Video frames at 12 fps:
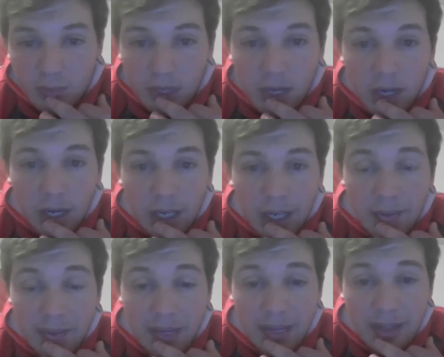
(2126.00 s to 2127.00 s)
kind
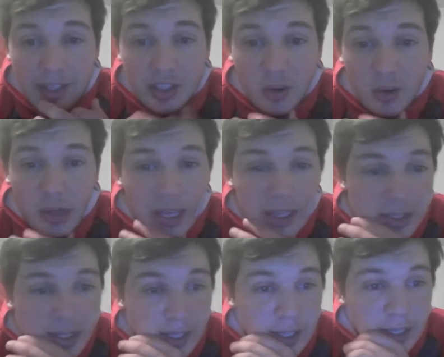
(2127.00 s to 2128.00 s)
of being on that
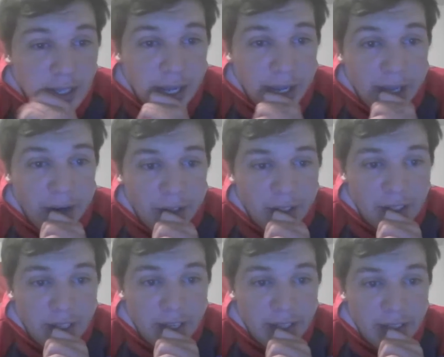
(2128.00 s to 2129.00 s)
showcase and our
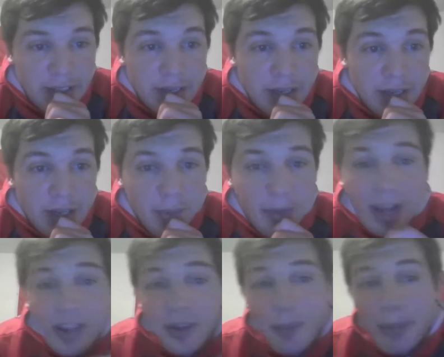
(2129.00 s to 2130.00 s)
success.
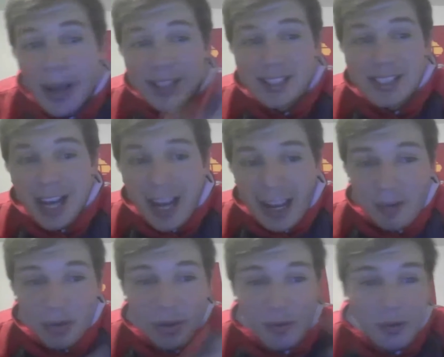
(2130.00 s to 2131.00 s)
But on the men's
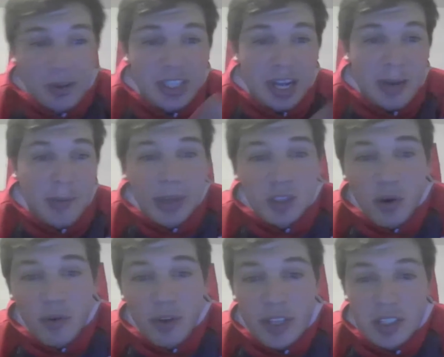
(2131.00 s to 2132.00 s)
side, for the first time in Big
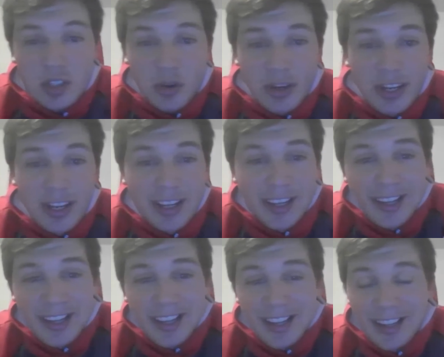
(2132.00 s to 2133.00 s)
12 history,
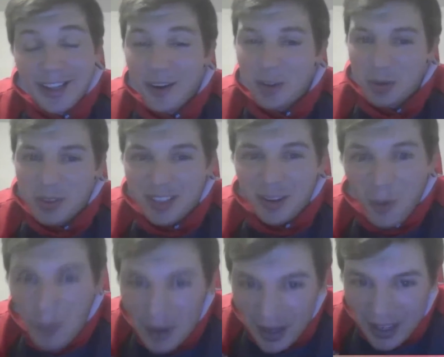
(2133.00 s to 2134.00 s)
theirs was a
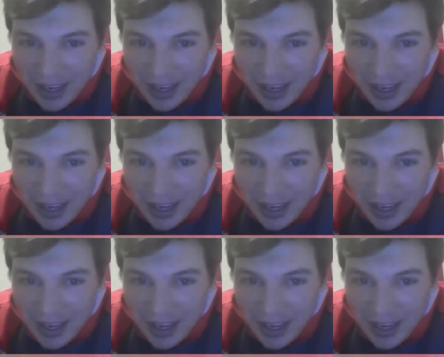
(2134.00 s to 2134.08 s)
little bit of